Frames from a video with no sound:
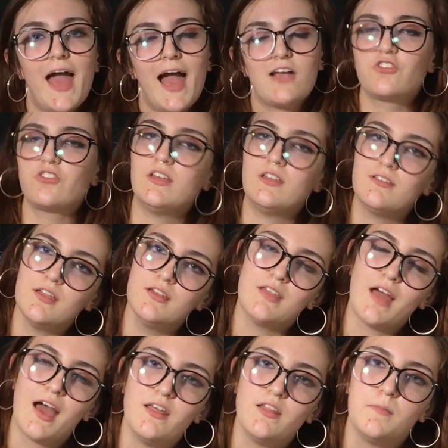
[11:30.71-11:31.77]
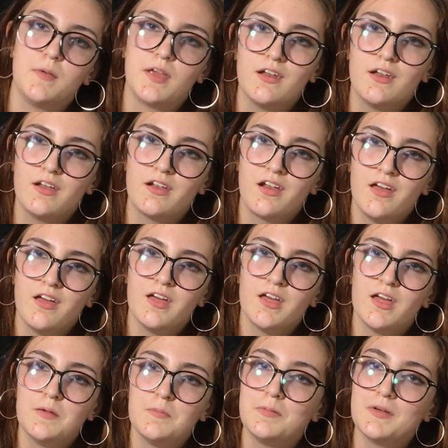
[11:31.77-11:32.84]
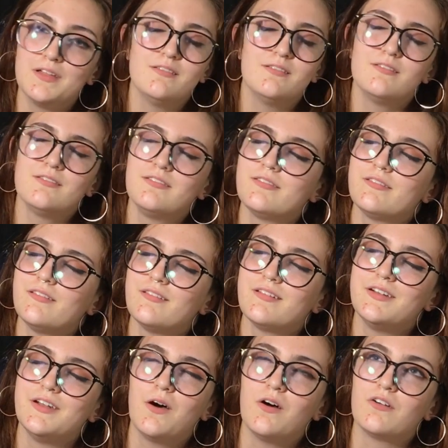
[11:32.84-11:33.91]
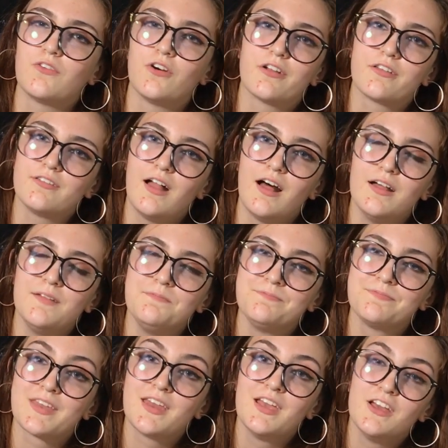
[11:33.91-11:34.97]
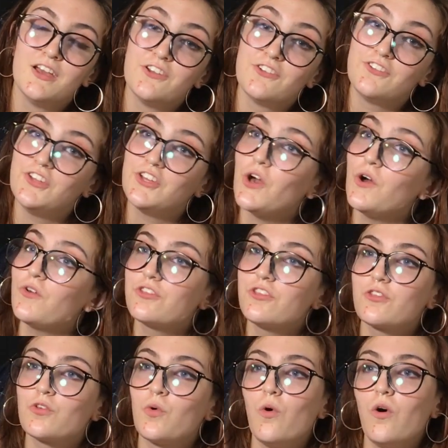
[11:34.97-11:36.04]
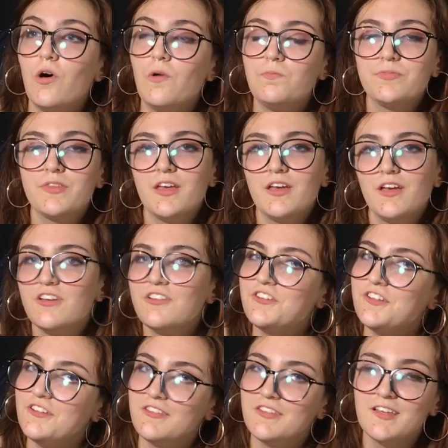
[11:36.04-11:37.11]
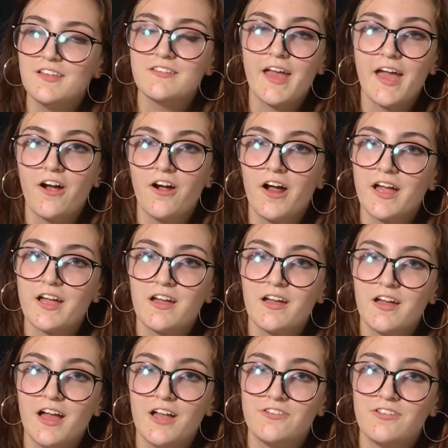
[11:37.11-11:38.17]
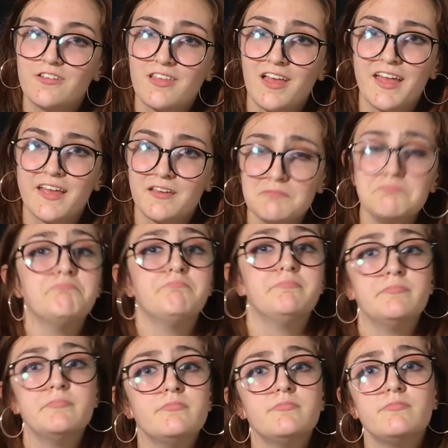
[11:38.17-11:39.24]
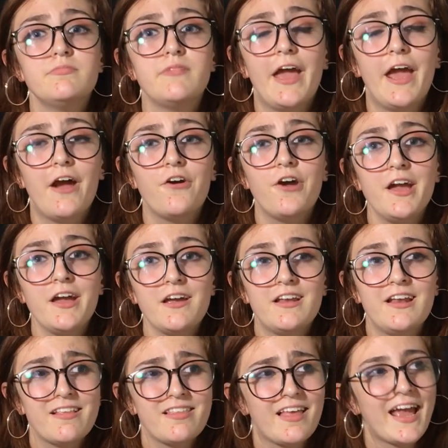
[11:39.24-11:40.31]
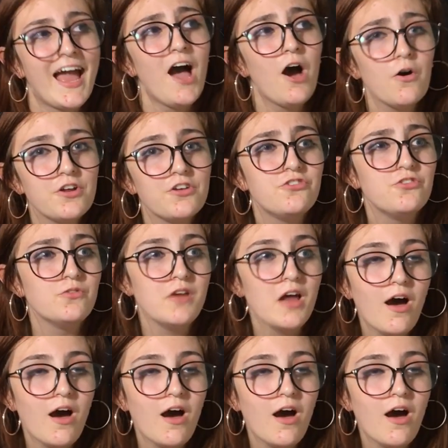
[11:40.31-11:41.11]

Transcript: they actually did die at the beginning. But no, of course not. She goes to school, she sees Eric, and she's like, Eric? He's like, how did you